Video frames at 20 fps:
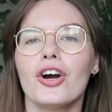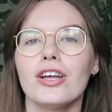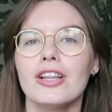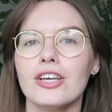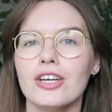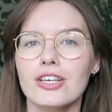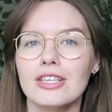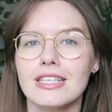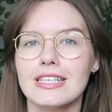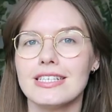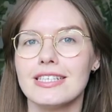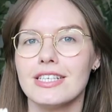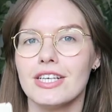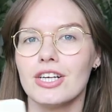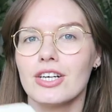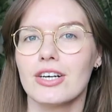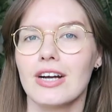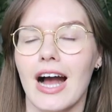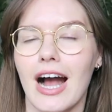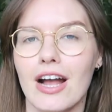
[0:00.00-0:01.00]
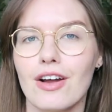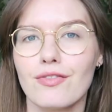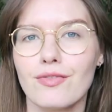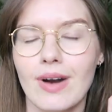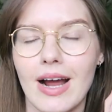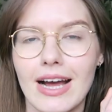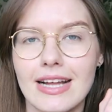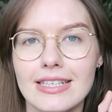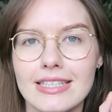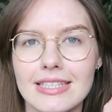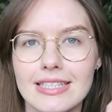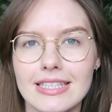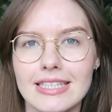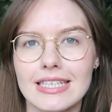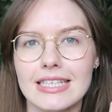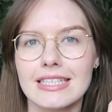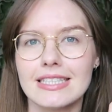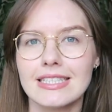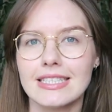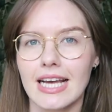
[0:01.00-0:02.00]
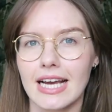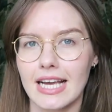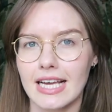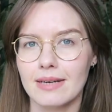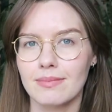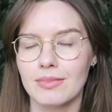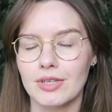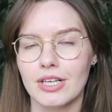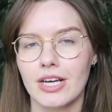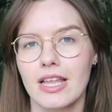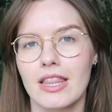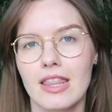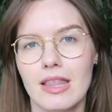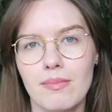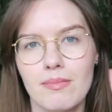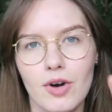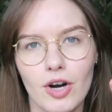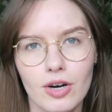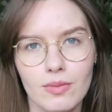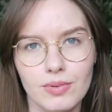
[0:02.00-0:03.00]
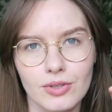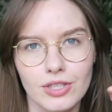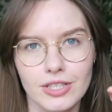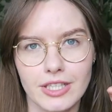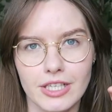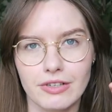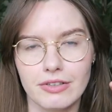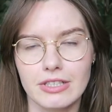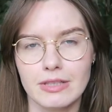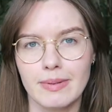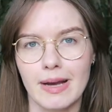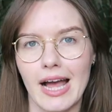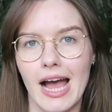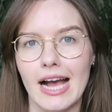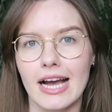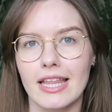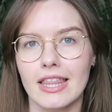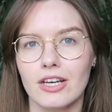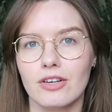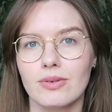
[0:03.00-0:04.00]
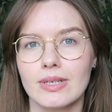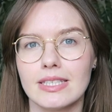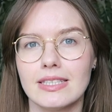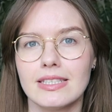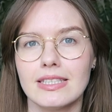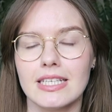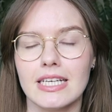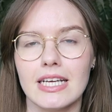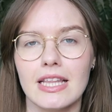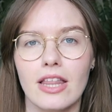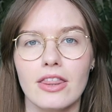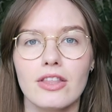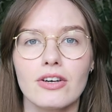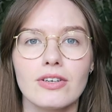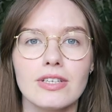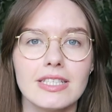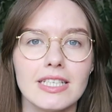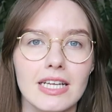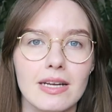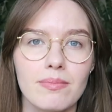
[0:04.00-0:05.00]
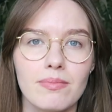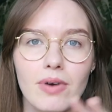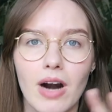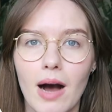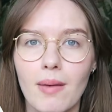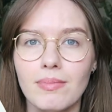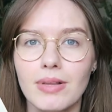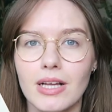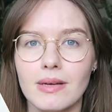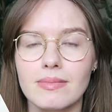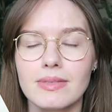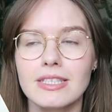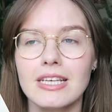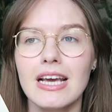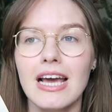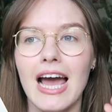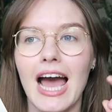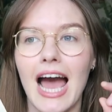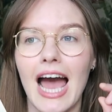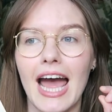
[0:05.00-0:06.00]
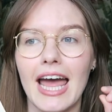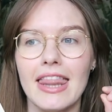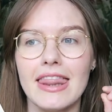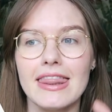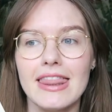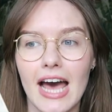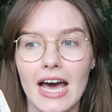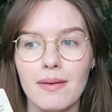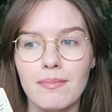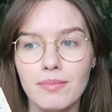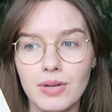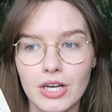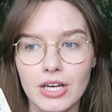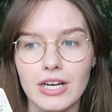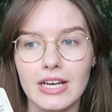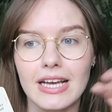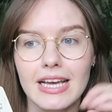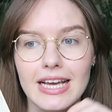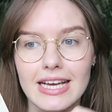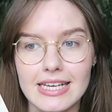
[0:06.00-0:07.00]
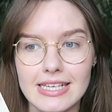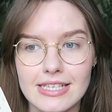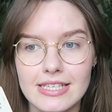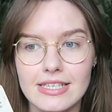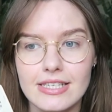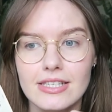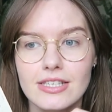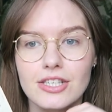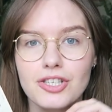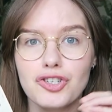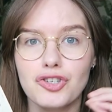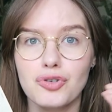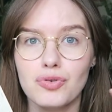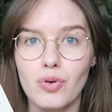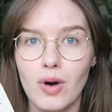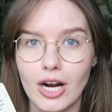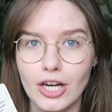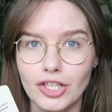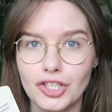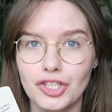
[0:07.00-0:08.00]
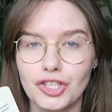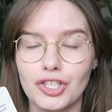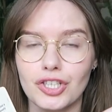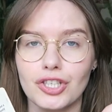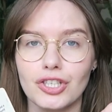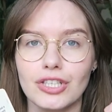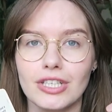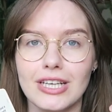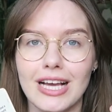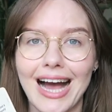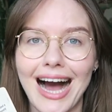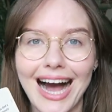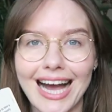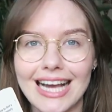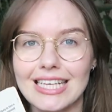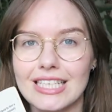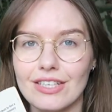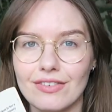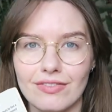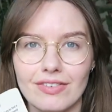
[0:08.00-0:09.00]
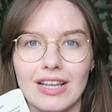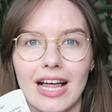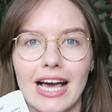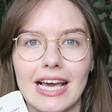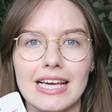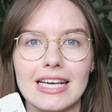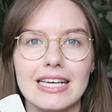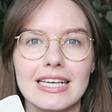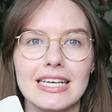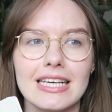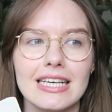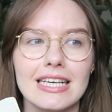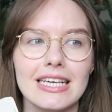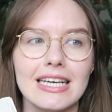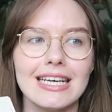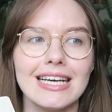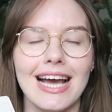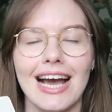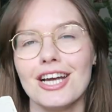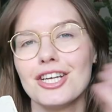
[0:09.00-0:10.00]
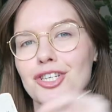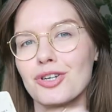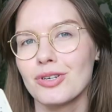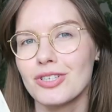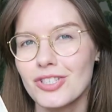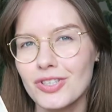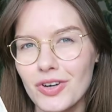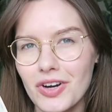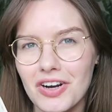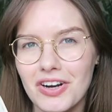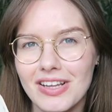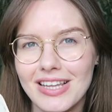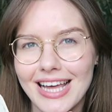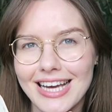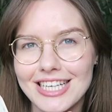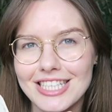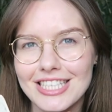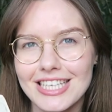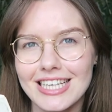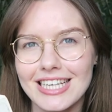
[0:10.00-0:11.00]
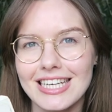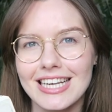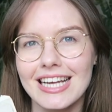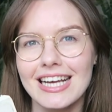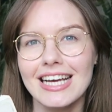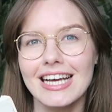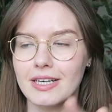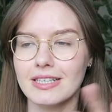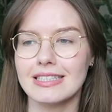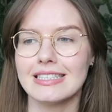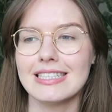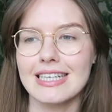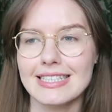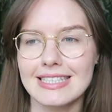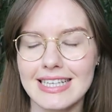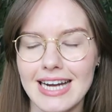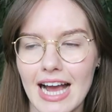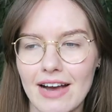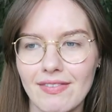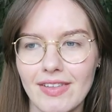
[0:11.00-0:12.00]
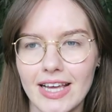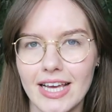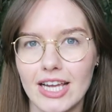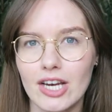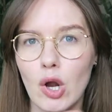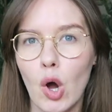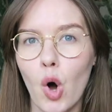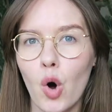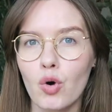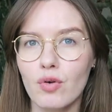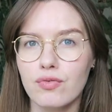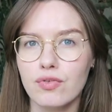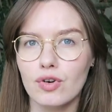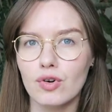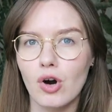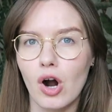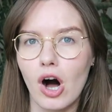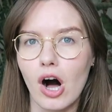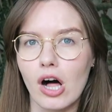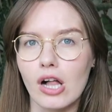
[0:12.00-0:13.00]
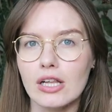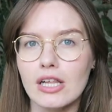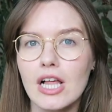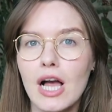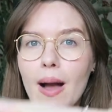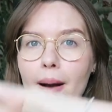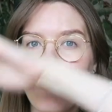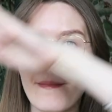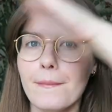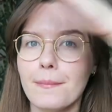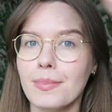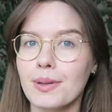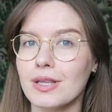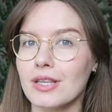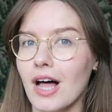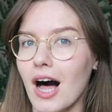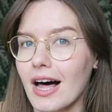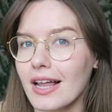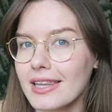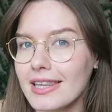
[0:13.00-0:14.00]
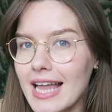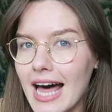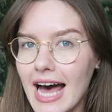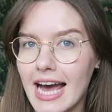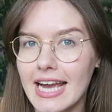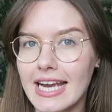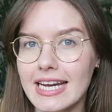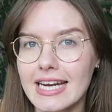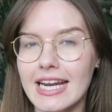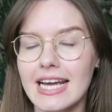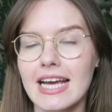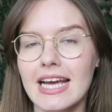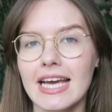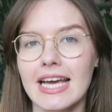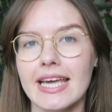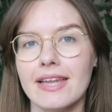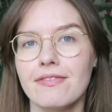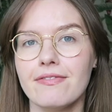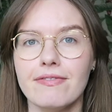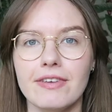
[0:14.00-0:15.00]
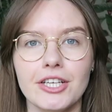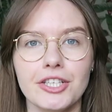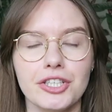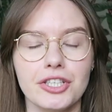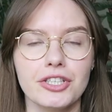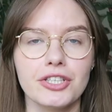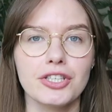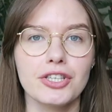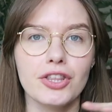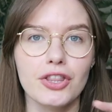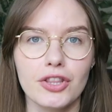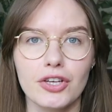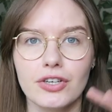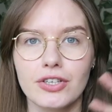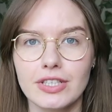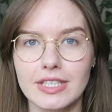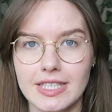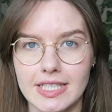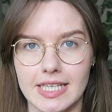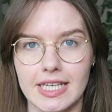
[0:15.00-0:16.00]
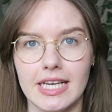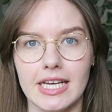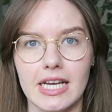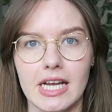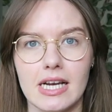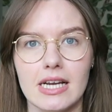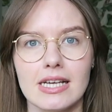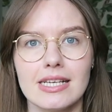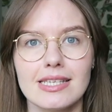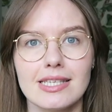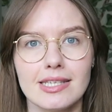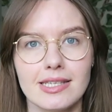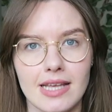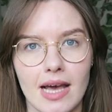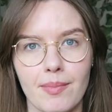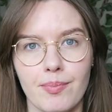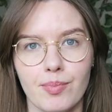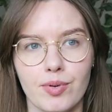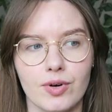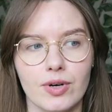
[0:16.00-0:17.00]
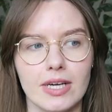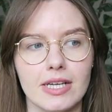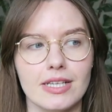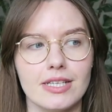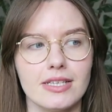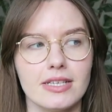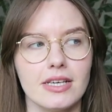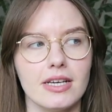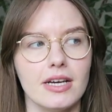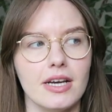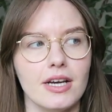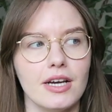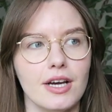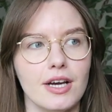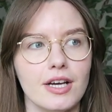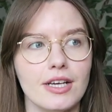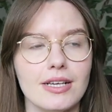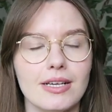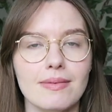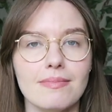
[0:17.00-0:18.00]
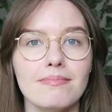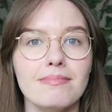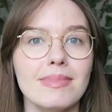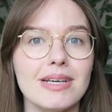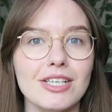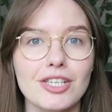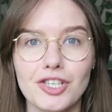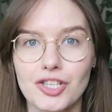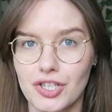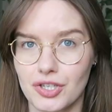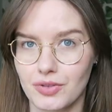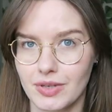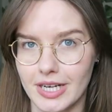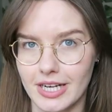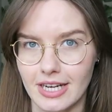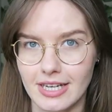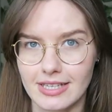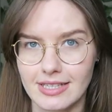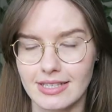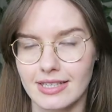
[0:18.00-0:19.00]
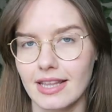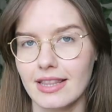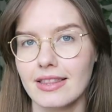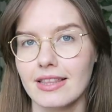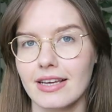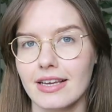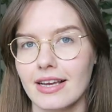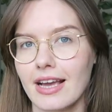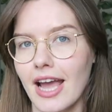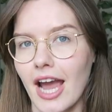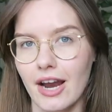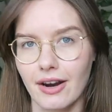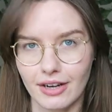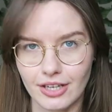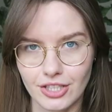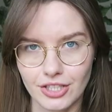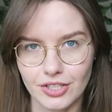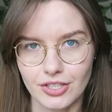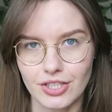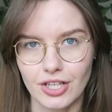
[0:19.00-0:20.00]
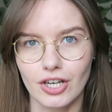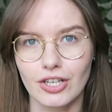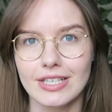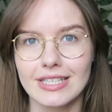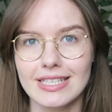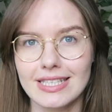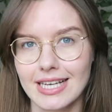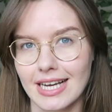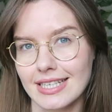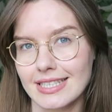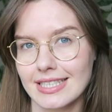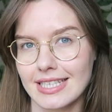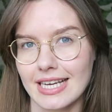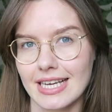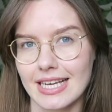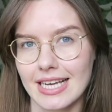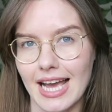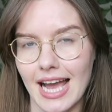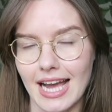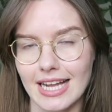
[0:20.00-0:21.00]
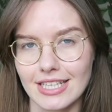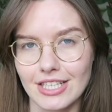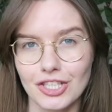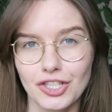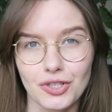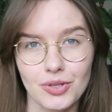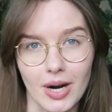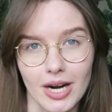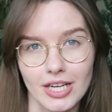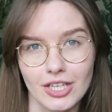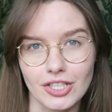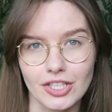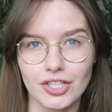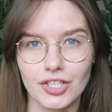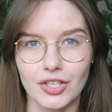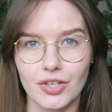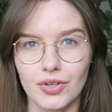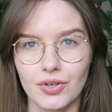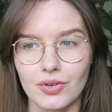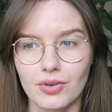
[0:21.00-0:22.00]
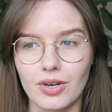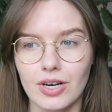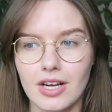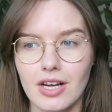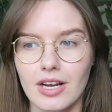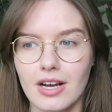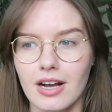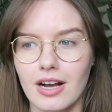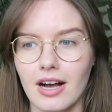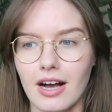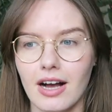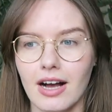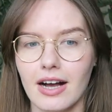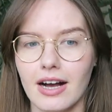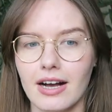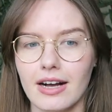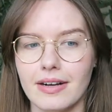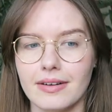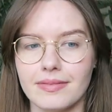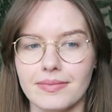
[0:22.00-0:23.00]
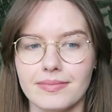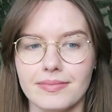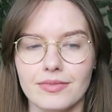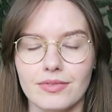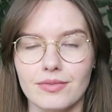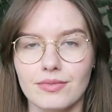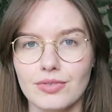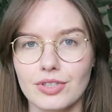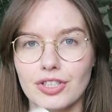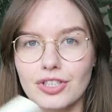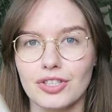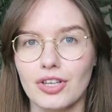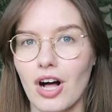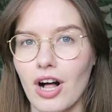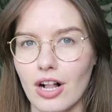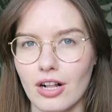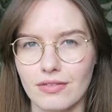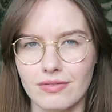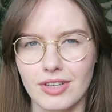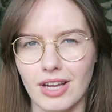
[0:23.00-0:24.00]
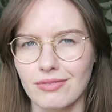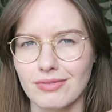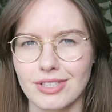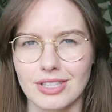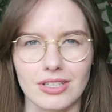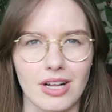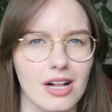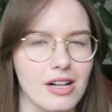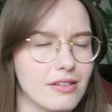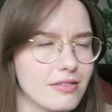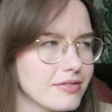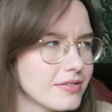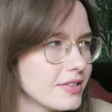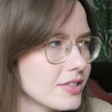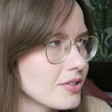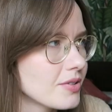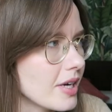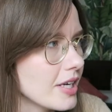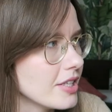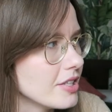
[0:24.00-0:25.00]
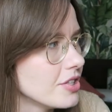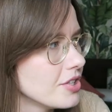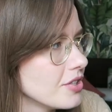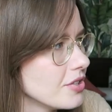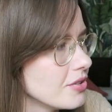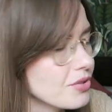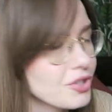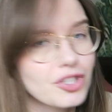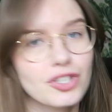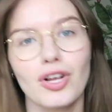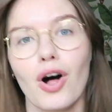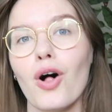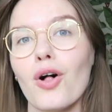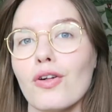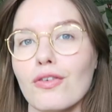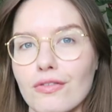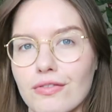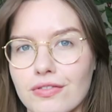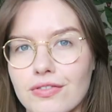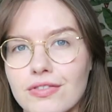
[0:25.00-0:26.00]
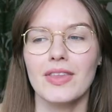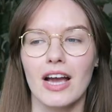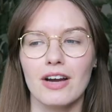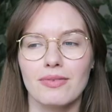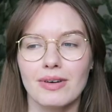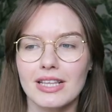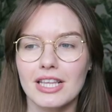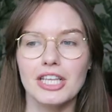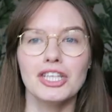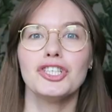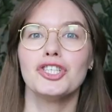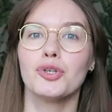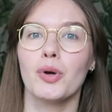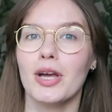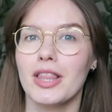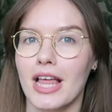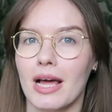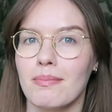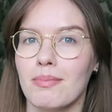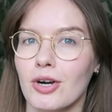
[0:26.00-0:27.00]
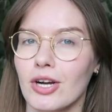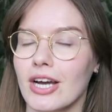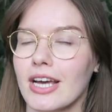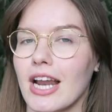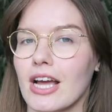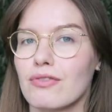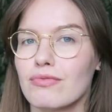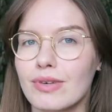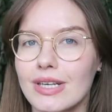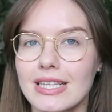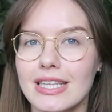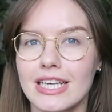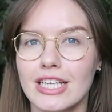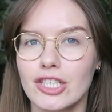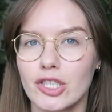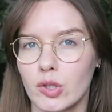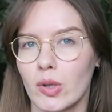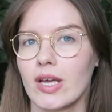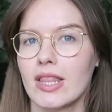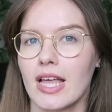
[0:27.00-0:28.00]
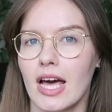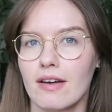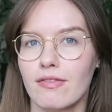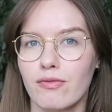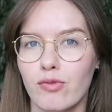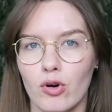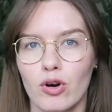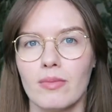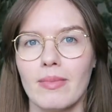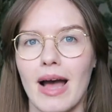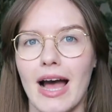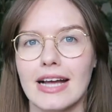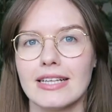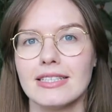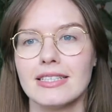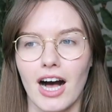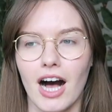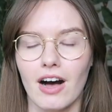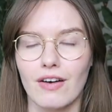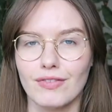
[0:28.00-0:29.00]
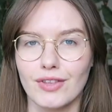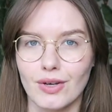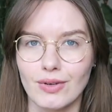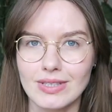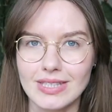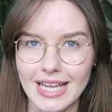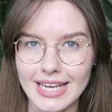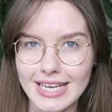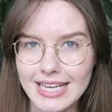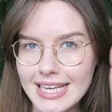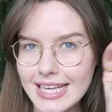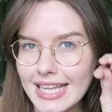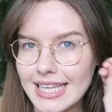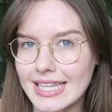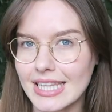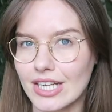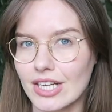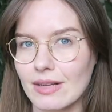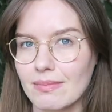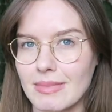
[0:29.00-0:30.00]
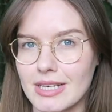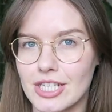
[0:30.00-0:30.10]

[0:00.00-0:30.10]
Earlier this year I read the second book in the Marple series by Agatha Christie, The thirteen Problems, and that book is structured kind of like a short story collection because it doesn't have like an overall plot line. It features thirteen separate mysteries that the characters are discussing and trying to um, resolve, not resolve, trying to solve. I really enjoyed that book, and I really enjoyed that format of those like little